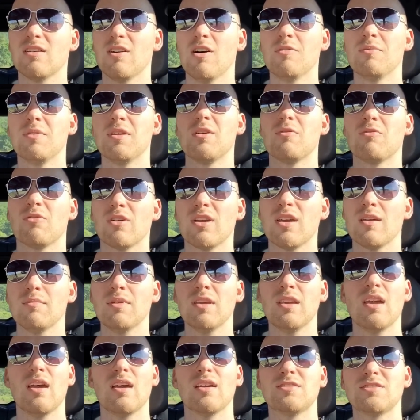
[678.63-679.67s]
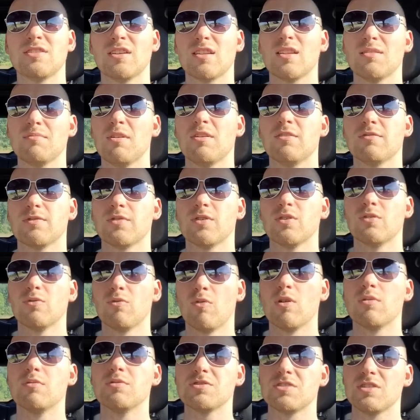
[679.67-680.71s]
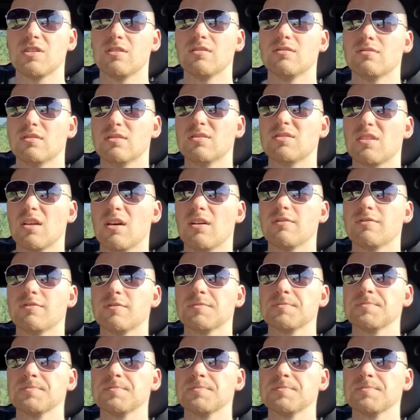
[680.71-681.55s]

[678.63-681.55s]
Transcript: oh, Mini Wargaming, yeah, I checked them out for War Machine stuff.